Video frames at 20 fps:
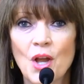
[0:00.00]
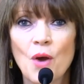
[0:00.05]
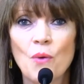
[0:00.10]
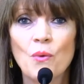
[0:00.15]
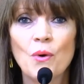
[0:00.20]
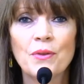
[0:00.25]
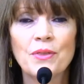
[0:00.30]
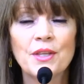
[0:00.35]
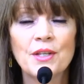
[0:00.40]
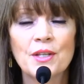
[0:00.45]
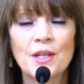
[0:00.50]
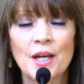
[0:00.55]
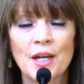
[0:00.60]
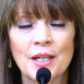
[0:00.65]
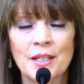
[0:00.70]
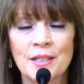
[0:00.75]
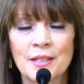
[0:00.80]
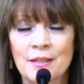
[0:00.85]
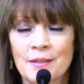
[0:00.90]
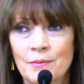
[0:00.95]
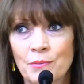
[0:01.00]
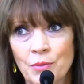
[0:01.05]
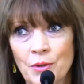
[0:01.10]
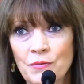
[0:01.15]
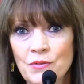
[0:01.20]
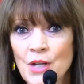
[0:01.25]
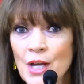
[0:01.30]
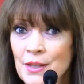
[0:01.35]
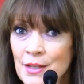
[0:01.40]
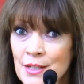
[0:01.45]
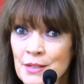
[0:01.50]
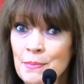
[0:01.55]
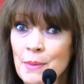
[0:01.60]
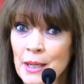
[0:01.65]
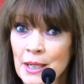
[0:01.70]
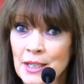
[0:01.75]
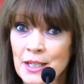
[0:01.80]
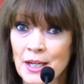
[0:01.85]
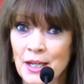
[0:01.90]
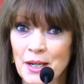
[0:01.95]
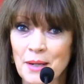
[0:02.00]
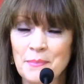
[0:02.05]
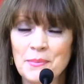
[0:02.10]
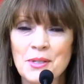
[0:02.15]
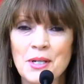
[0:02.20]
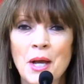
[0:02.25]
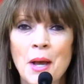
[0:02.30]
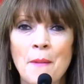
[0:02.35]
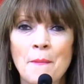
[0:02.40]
When, and we've done this many times,